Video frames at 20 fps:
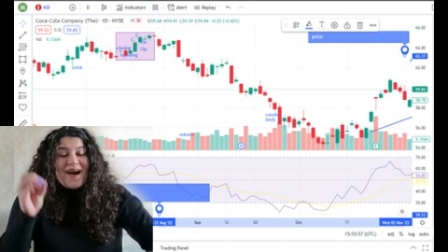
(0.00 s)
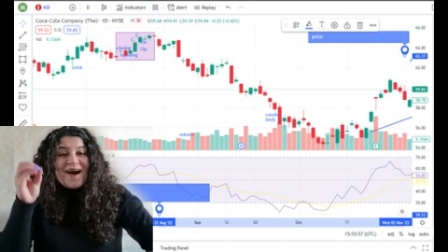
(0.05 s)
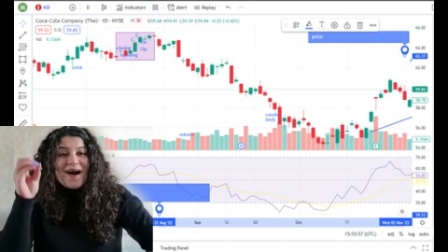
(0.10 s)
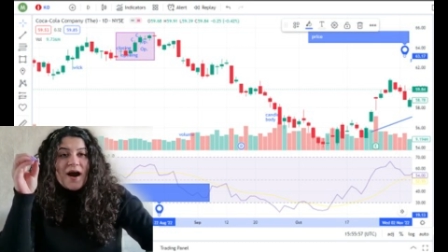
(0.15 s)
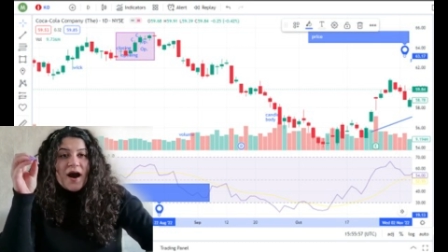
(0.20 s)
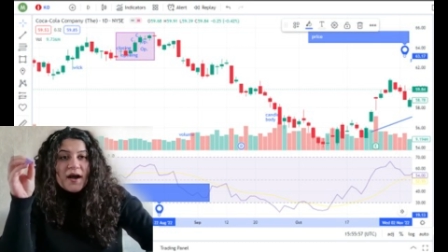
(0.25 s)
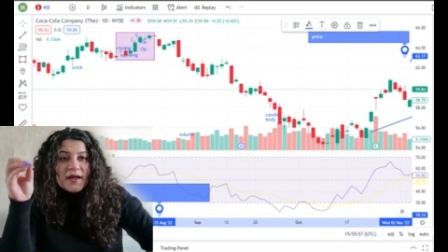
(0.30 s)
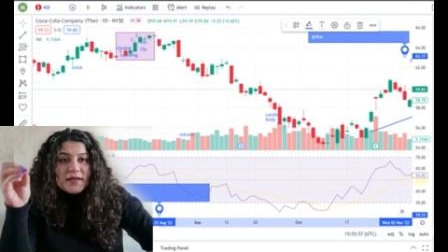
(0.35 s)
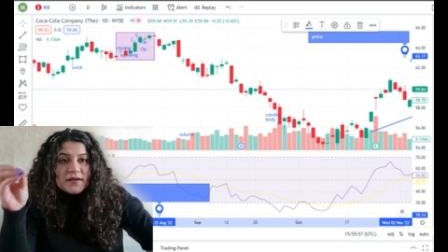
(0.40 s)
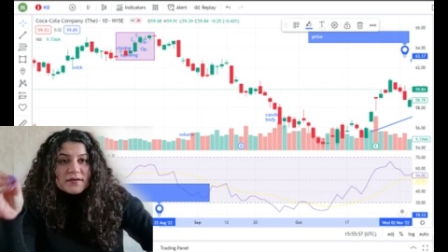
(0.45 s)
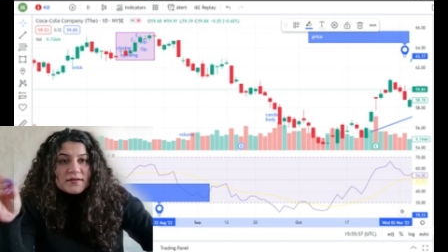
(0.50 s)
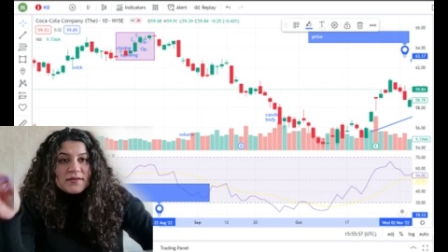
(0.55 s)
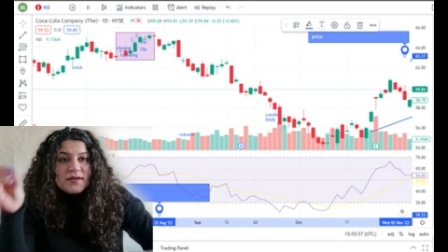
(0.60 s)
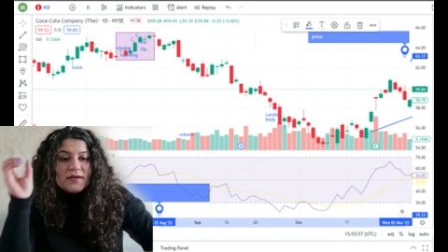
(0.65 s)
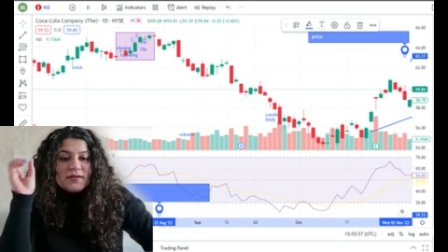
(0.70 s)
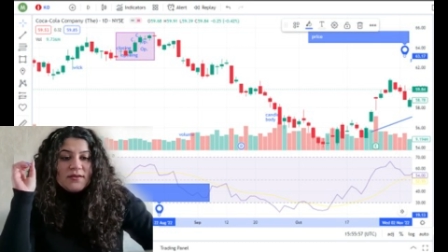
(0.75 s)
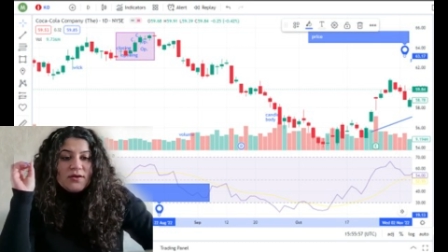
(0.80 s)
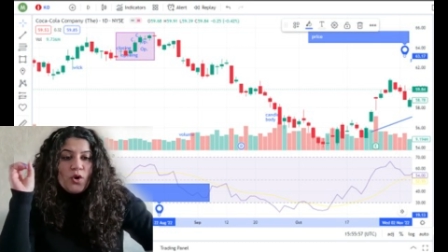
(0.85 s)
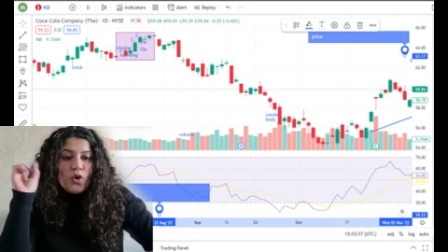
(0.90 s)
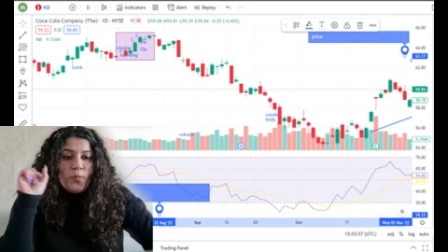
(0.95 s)
higher
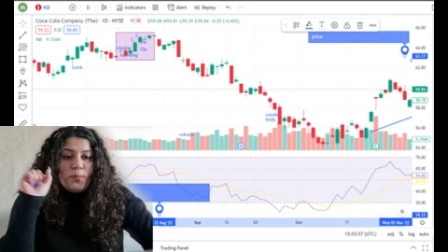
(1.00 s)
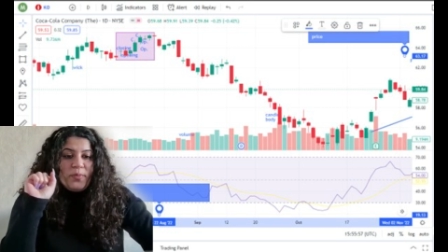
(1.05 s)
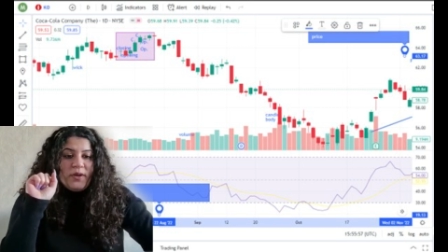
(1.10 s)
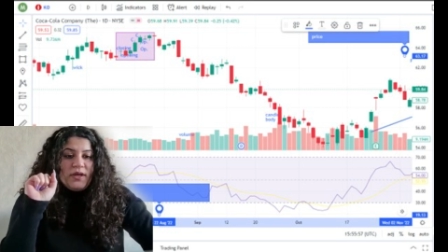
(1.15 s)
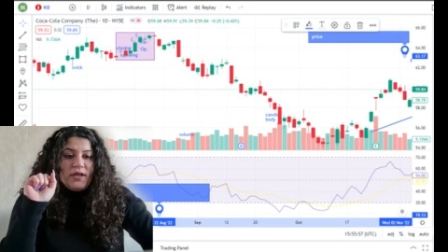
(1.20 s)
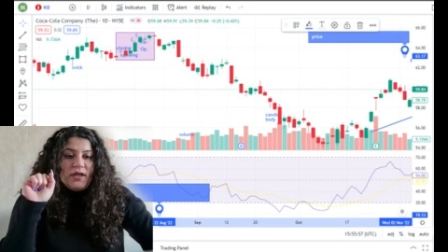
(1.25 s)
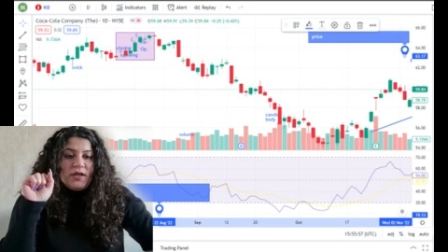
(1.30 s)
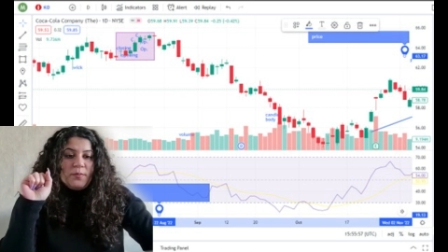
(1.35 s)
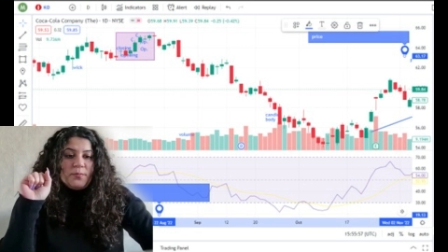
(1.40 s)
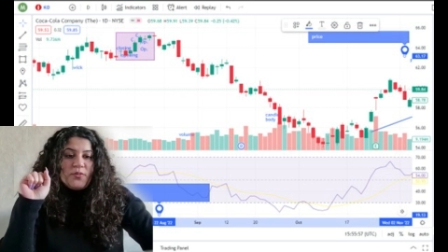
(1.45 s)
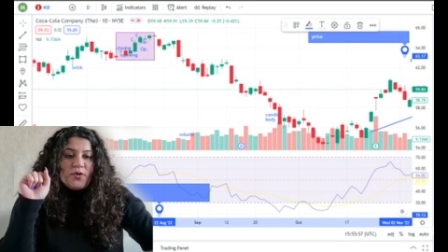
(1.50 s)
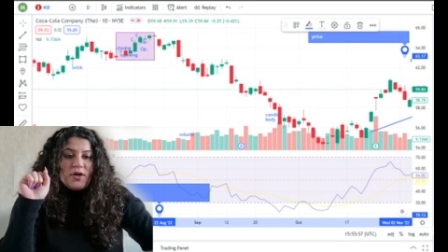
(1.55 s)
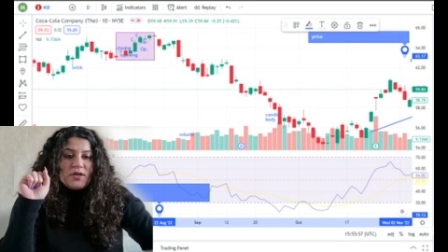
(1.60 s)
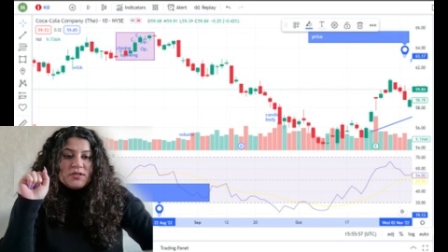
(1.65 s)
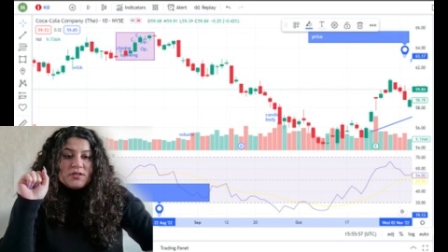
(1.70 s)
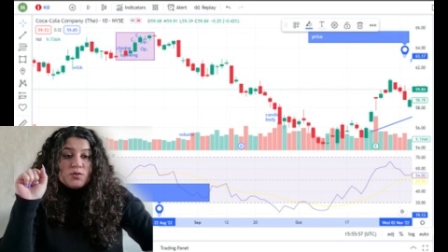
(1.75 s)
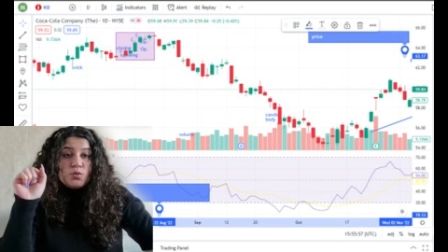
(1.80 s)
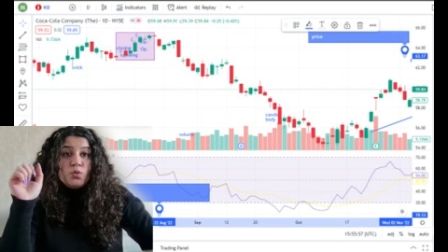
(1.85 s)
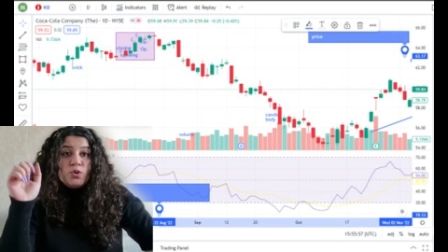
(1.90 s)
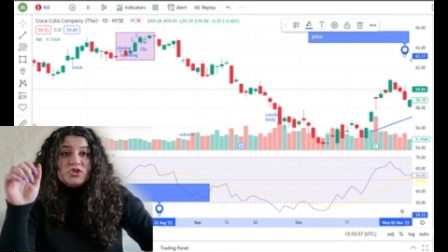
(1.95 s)
than the opening
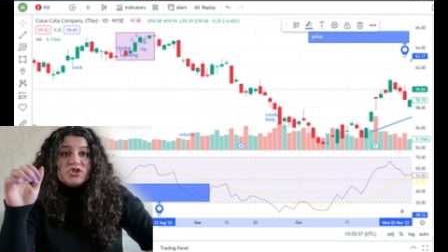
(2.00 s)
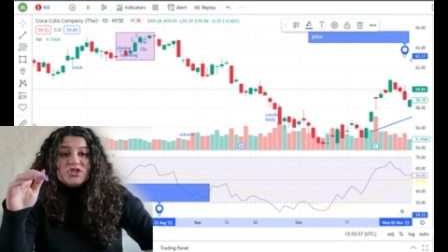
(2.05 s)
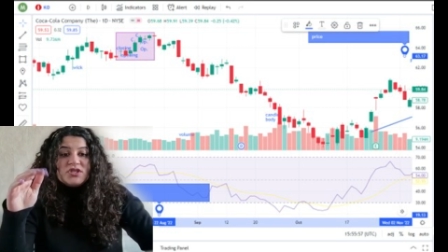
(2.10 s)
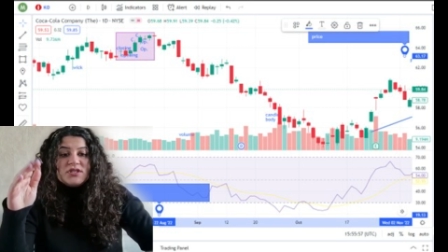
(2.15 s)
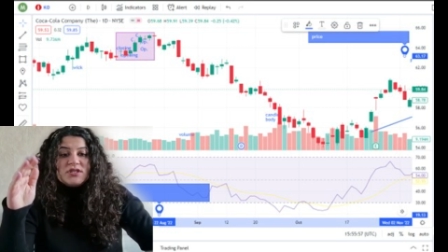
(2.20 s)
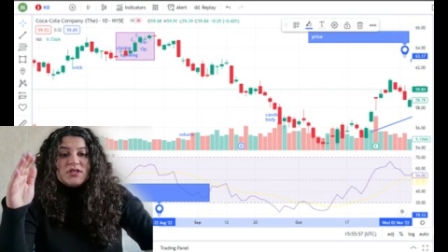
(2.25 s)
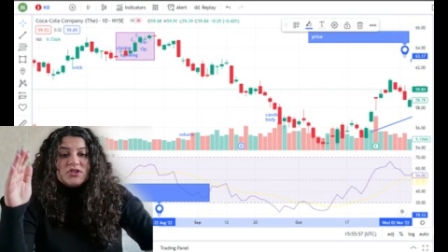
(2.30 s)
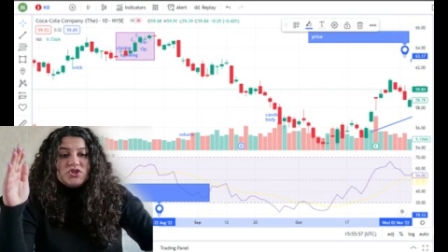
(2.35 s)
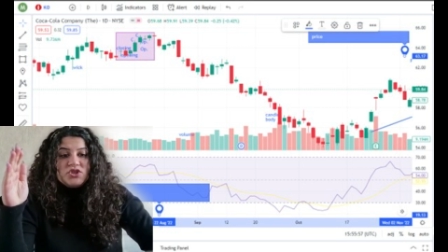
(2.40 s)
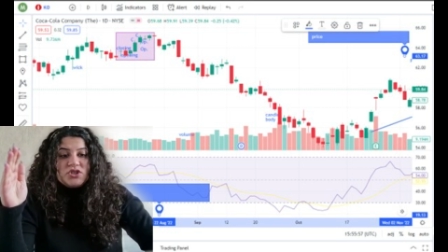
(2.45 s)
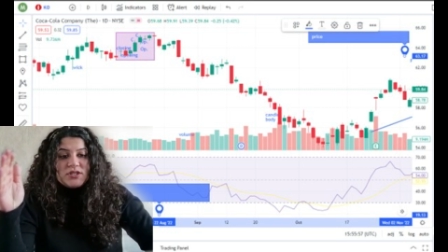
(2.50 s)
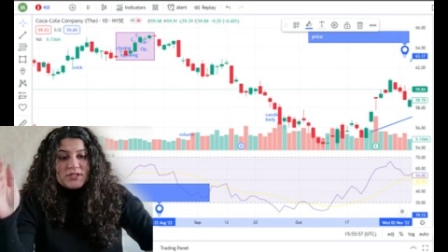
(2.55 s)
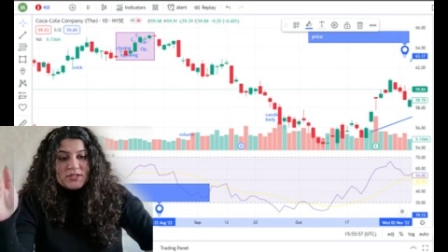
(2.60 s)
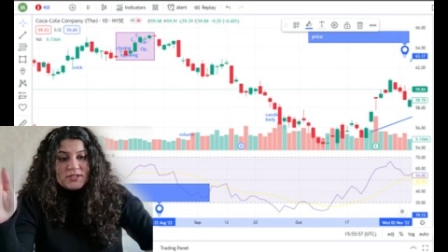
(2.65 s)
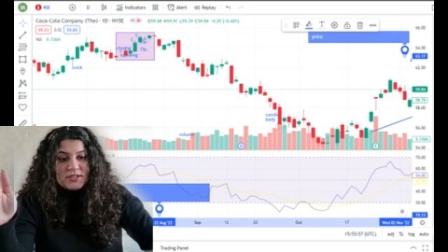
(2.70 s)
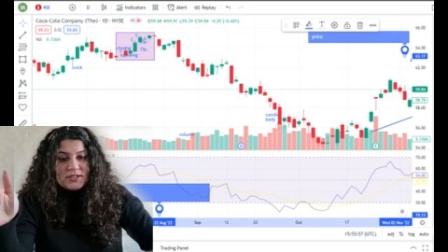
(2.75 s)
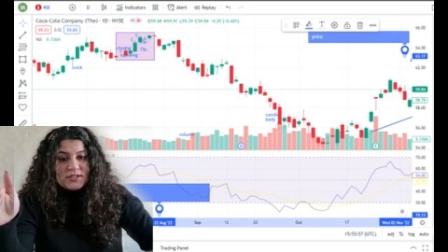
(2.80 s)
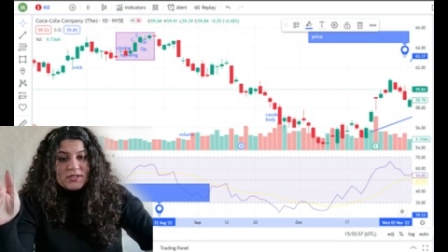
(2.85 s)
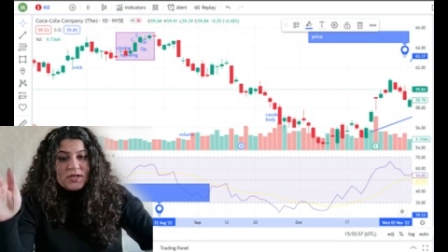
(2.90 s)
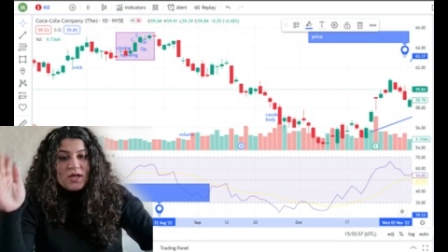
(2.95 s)
price, which
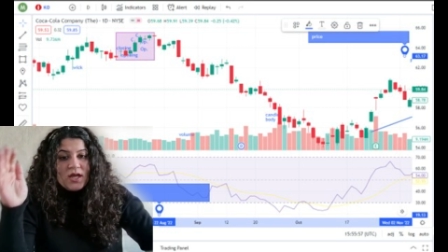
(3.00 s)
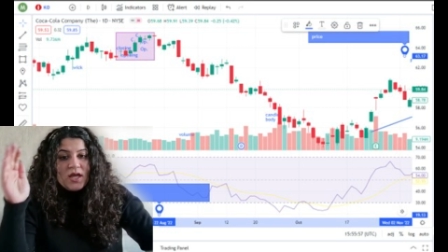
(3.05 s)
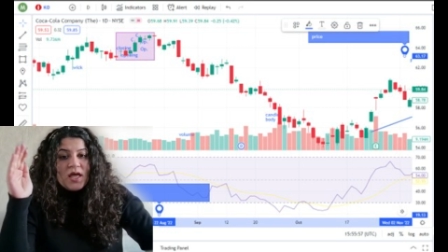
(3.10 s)
suggests